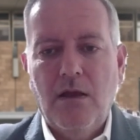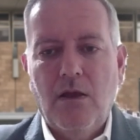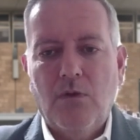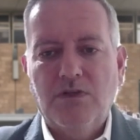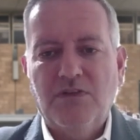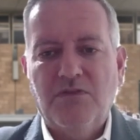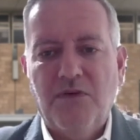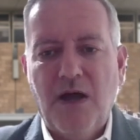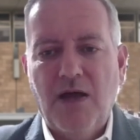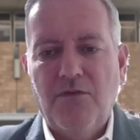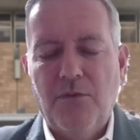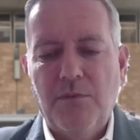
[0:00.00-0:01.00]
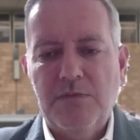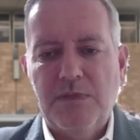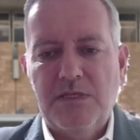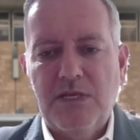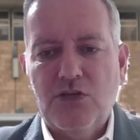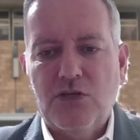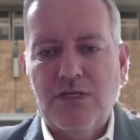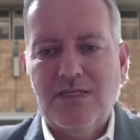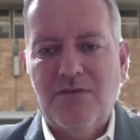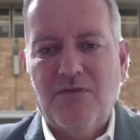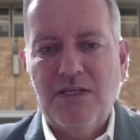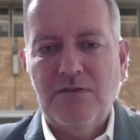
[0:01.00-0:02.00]
was fired from his position as
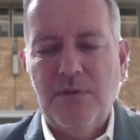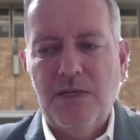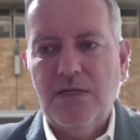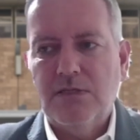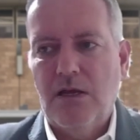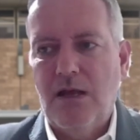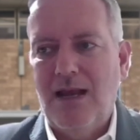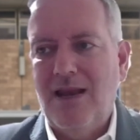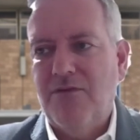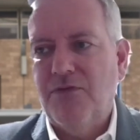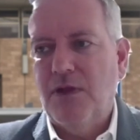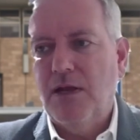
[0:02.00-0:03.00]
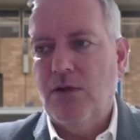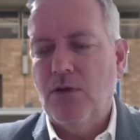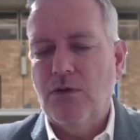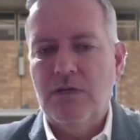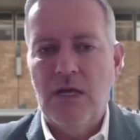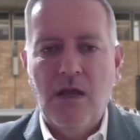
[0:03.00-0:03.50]
defense minister, left the Likud.